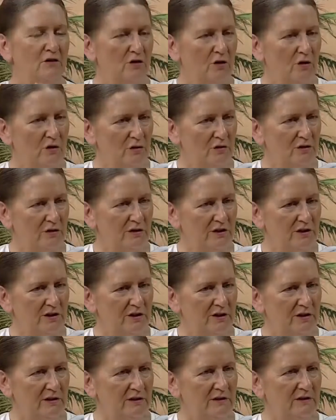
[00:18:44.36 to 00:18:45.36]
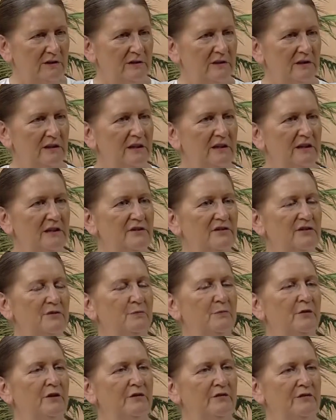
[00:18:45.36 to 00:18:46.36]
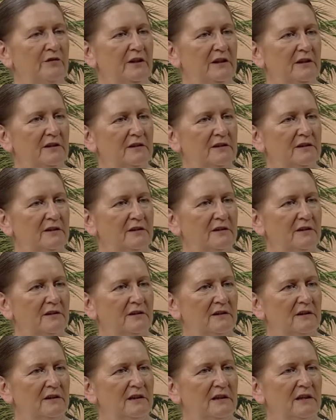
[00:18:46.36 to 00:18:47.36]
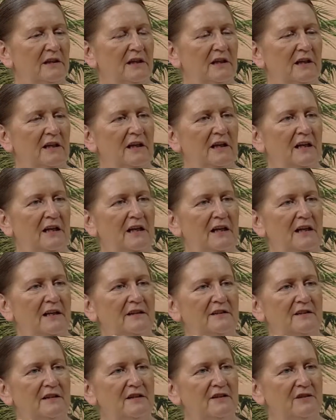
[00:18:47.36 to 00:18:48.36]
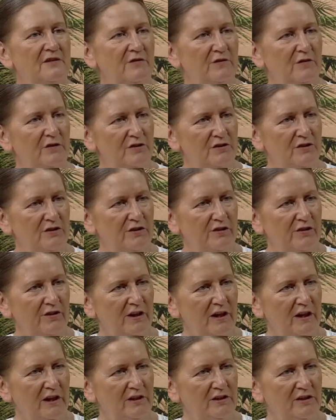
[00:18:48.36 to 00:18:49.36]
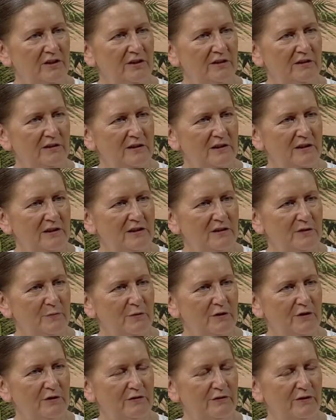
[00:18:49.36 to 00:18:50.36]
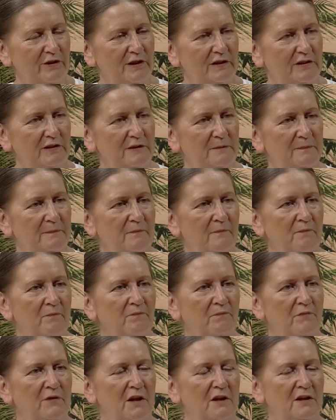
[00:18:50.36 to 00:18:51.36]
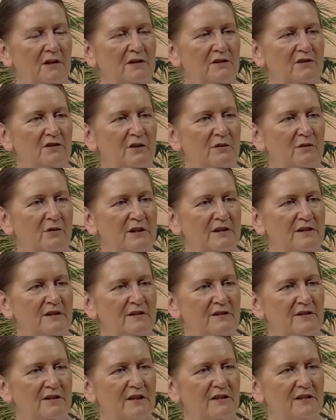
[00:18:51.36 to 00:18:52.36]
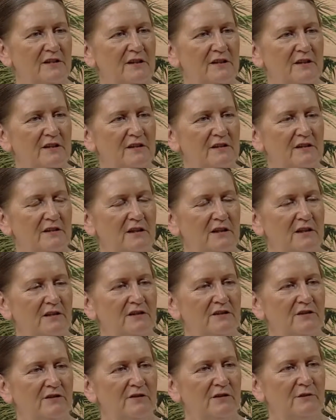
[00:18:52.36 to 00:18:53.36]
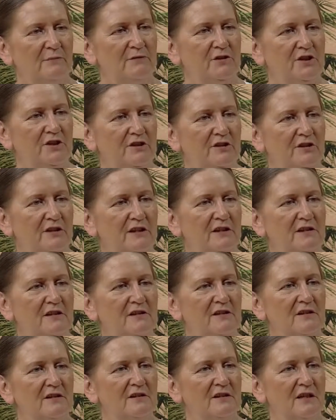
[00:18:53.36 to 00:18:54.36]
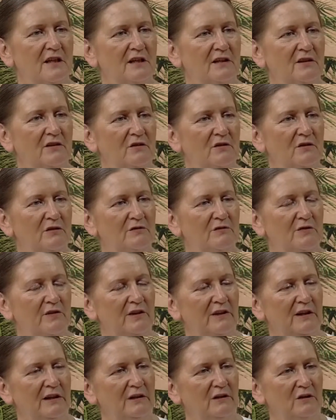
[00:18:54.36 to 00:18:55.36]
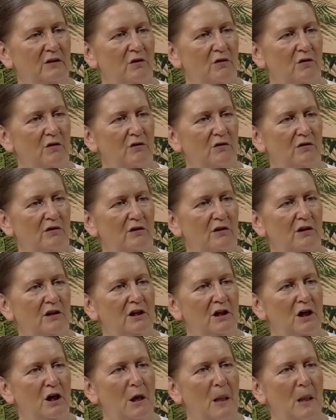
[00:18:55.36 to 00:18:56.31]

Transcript: God is perfect and his first creation is perfect. So as it says in the Sikh scripture, it doesn't take God very long